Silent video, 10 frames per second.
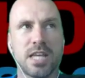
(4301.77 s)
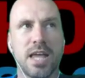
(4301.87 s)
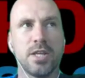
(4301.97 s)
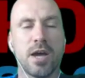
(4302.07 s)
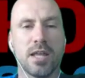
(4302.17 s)

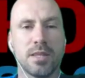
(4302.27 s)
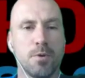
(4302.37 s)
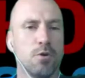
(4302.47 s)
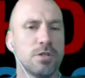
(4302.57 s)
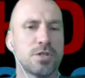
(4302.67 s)
ten you had the
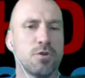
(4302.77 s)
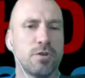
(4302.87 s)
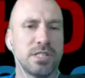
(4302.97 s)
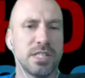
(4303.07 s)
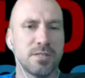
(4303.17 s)
Polish
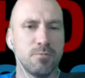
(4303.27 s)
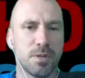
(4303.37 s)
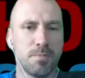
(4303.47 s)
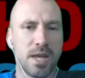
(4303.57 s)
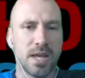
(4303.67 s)
scoring system with
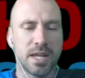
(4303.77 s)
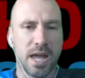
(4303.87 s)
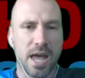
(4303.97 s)
the big